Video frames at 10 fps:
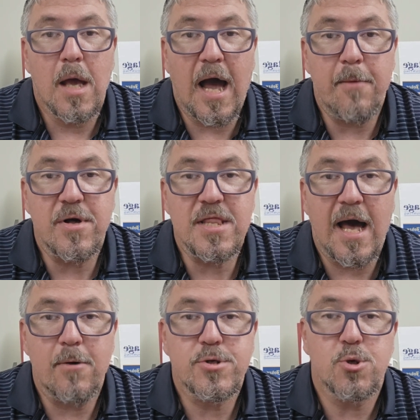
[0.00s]
I'm
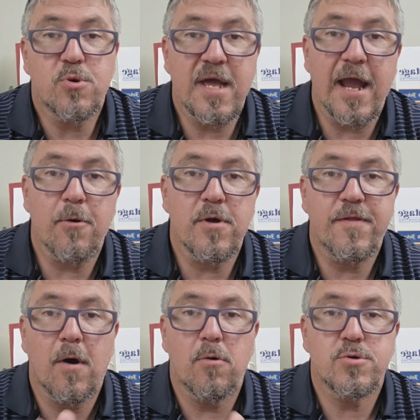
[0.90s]
allowed to carry
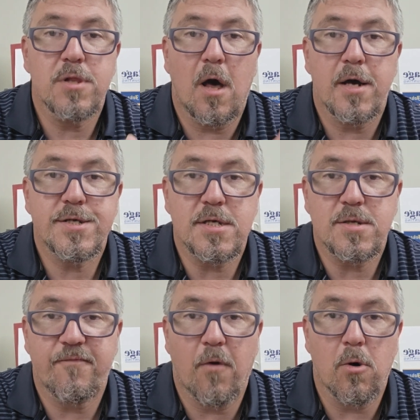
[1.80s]
those losses
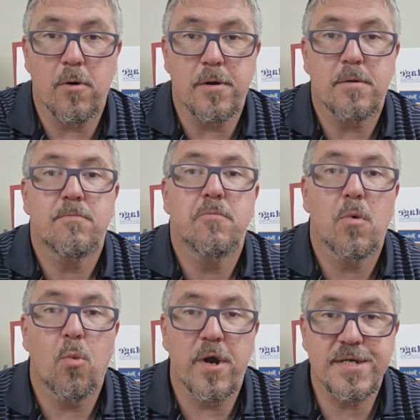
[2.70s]
forward.
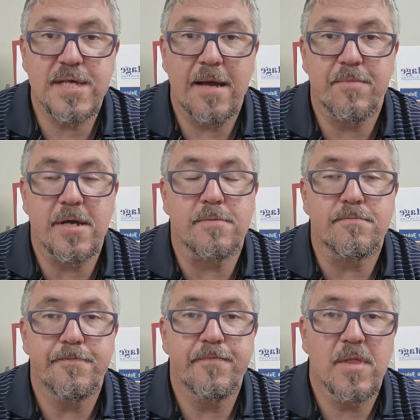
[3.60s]
What does that mean?
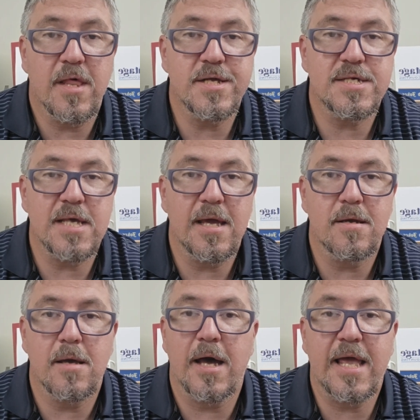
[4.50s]
Let's
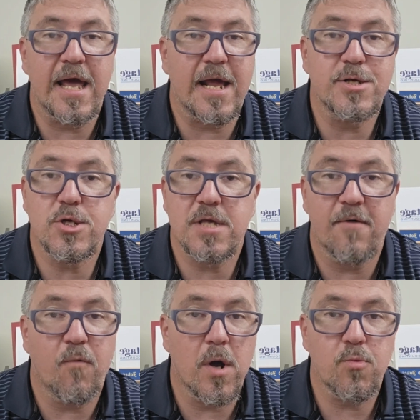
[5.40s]
say, again, I just
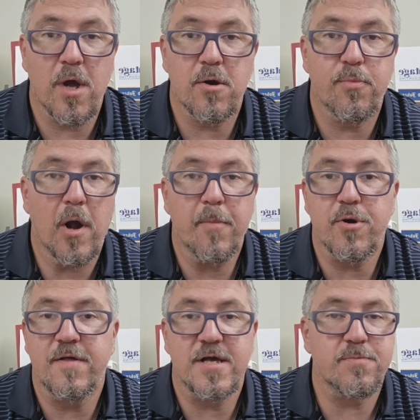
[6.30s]
have one rental
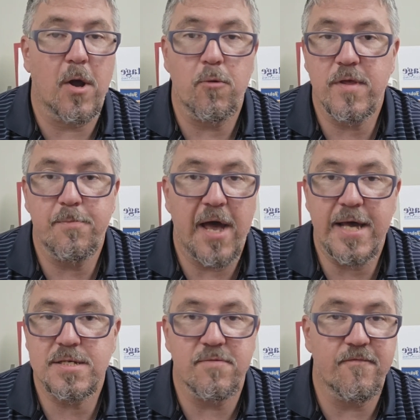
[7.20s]
property. That's my only
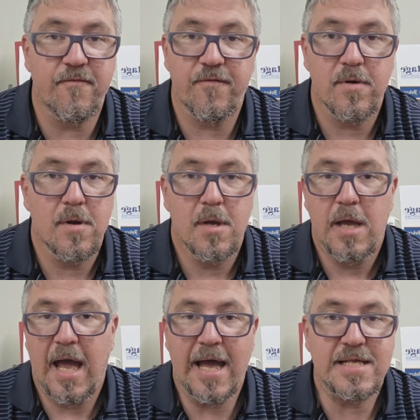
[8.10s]
passive
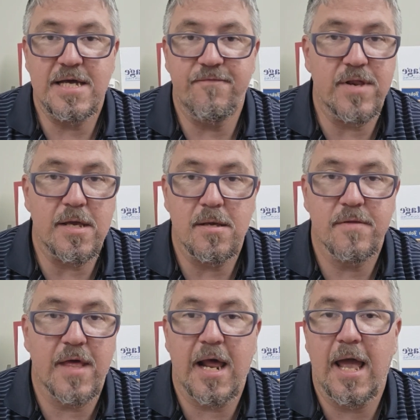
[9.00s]
activity
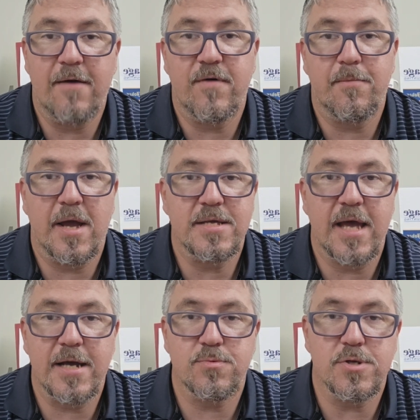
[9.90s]
that I have on my
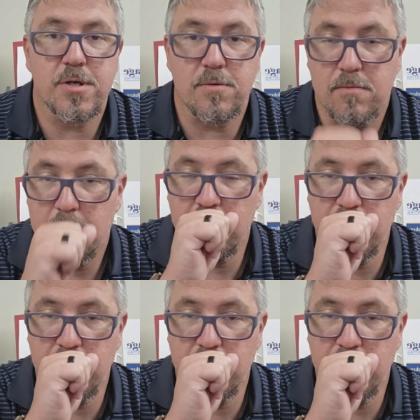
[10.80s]
tax return.